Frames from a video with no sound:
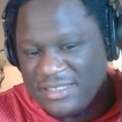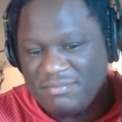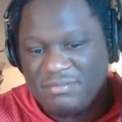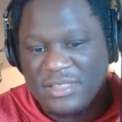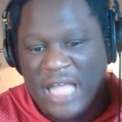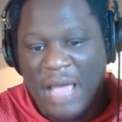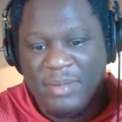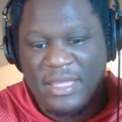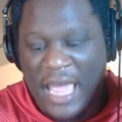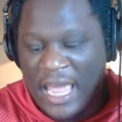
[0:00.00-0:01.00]
sloppy
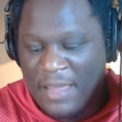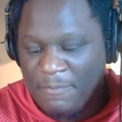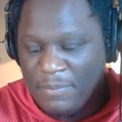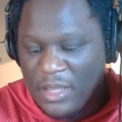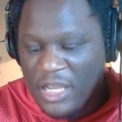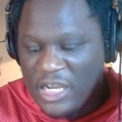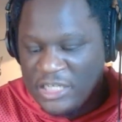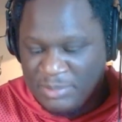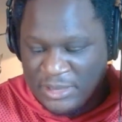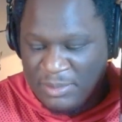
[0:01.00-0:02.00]
game,
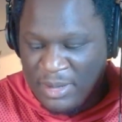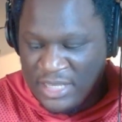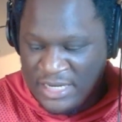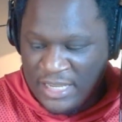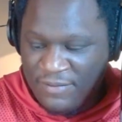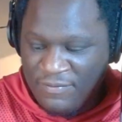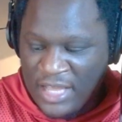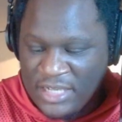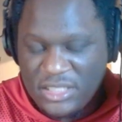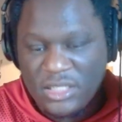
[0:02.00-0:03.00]
especially by the defense.